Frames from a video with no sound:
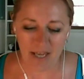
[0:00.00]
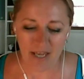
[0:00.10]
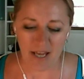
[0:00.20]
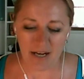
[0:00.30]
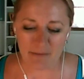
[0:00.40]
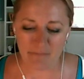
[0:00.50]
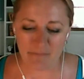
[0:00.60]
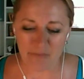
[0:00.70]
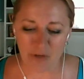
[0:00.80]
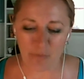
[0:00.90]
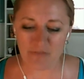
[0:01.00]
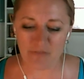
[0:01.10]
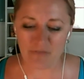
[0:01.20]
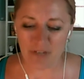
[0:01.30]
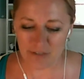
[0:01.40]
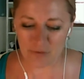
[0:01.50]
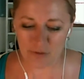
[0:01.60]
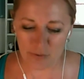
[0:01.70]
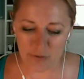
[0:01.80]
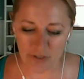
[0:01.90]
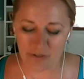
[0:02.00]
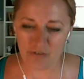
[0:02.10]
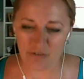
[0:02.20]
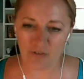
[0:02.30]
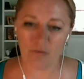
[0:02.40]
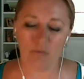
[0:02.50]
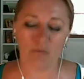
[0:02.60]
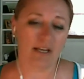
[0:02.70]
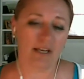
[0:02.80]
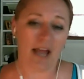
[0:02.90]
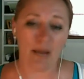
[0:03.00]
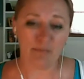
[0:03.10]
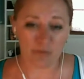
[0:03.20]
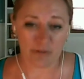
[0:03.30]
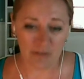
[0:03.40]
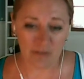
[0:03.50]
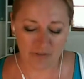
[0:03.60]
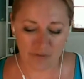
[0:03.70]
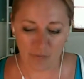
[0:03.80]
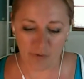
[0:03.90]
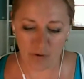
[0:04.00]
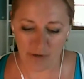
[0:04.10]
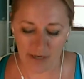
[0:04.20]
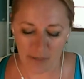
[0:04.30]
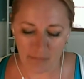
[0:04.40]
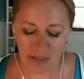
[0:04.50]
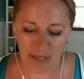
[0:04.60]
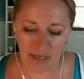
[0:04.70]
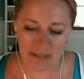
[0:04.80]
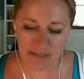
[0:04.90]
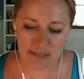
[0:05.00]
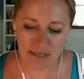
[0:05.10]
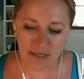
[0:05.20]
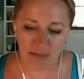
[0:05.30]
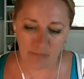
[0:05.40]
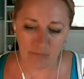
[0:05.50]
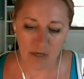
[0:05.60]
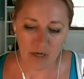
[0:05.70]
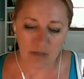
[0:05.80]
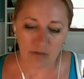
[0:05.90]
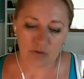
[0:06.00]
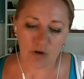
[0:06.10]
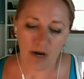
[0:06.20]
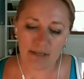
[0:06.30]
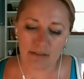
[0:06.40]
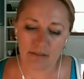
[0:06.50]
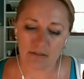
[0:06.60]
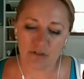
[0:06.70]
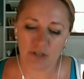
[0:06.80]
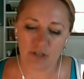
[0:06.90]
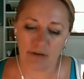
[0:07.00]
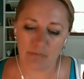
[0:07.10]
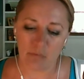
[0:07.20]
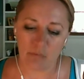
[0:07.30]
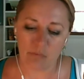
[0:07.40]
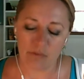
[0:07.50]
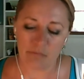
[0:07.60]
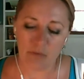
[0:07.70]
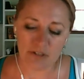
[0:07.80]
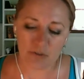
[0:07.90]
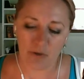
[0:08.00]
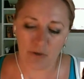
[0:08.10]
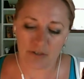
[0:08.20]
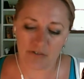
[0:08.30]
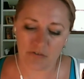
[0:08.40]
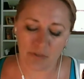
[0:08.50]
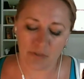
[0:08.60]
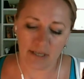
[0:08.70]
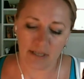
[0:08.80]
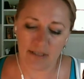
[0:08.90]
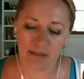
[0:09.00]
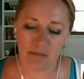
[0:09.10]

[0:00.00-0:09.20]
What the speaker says: We've done this for 2 years. We absolutely love this program, and trying to generate as much awareness as we can